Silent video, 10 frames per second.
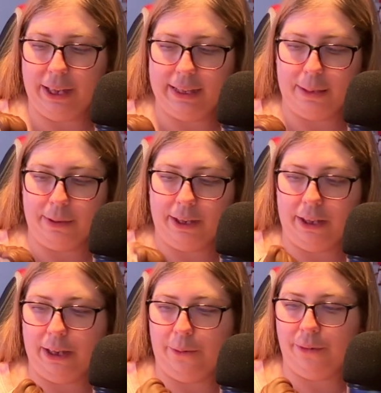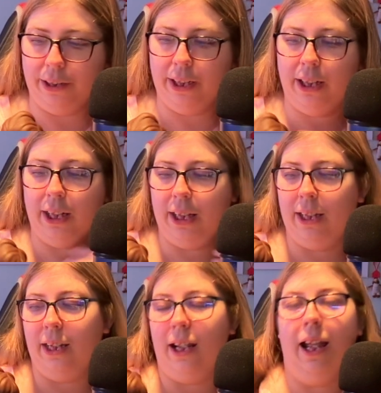that's something to note.
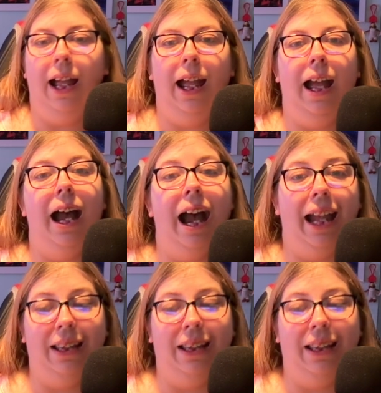I